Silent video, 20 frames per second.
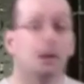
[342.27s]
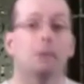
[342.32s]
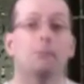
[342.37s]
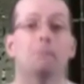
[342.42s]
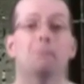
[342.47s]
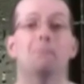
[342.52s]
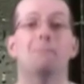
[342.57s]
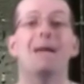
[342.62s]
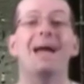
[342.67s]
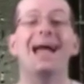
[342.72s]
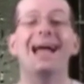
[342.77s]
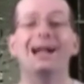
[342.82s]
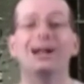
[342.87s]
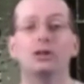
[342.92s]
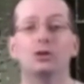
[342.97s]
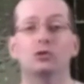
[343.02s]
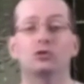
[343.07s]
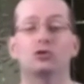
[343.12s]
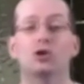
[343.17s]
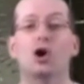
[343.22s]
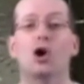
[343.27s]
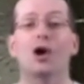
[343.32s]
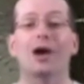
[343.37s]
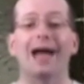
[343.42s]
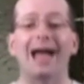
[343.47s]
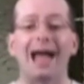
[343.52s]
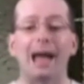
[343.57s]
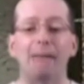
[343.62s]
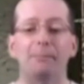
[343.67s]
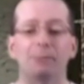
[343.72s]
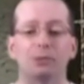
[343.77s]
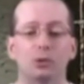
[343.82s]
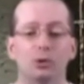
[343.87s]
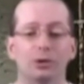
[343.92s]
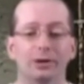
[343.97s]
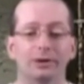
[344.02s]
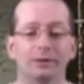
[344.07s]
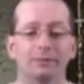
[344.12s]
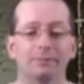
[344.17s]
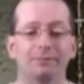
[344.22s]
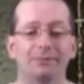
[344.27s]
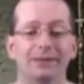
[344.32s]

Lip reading: males are haploid.